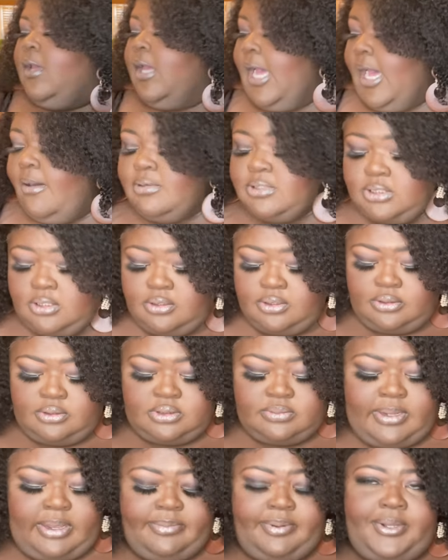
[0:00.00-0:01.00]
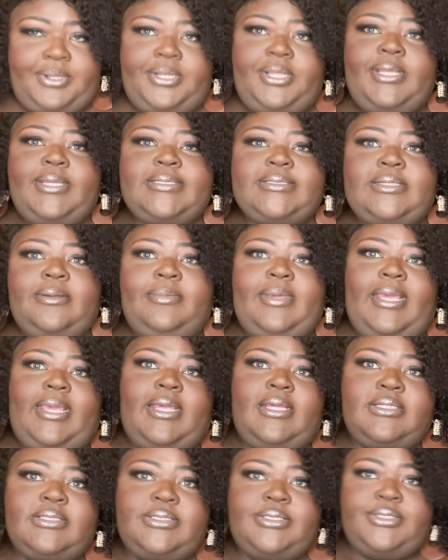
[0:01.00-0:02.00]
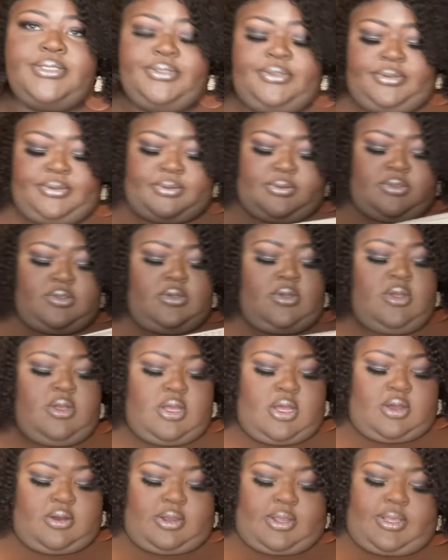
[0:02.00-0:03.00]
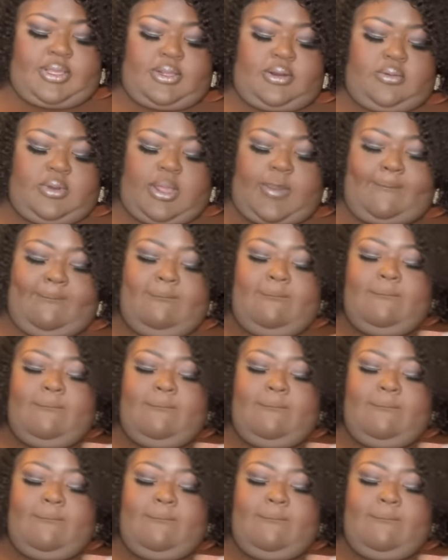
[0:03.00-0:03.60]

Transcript: I was going to use my bonnet as a mask. Okay, anyway.